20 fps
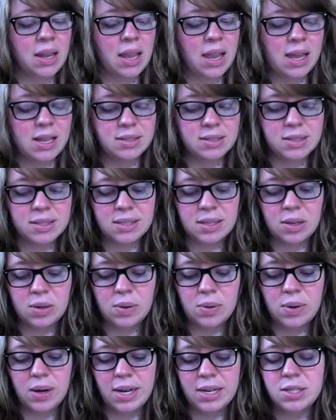and
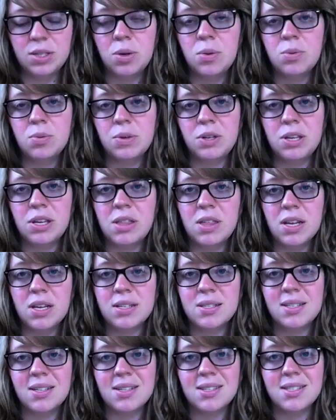so I don't really think
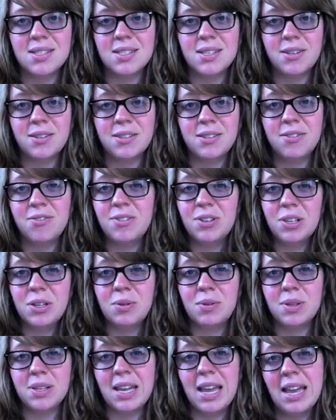it's necessary to fill
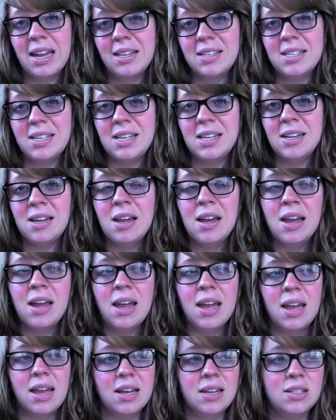it with candy,
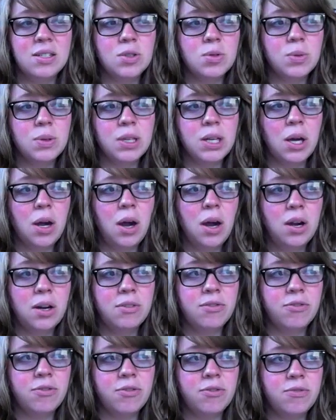and it's really
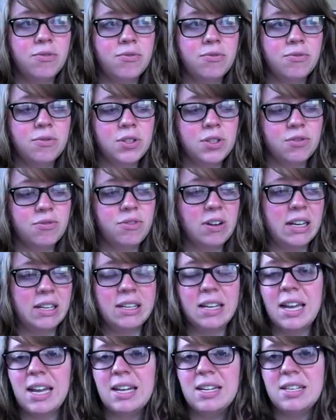hard to
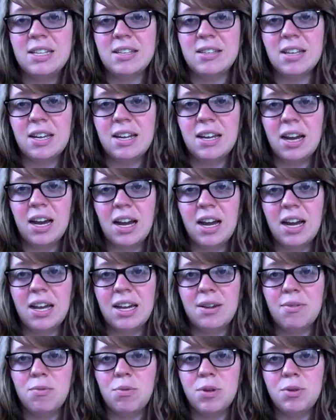find candy that
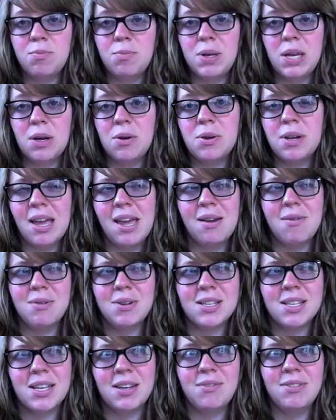I would be okay
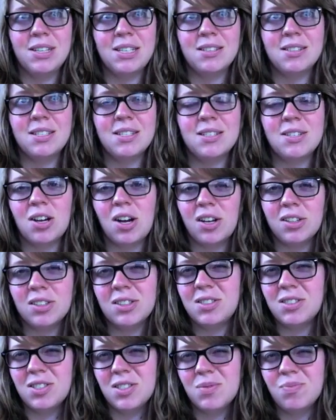with giving to
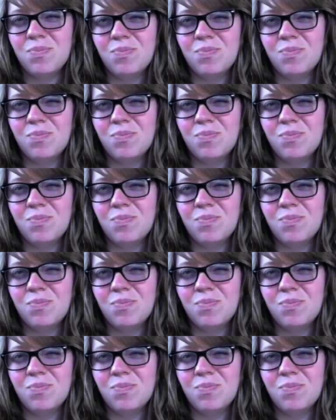toddlers.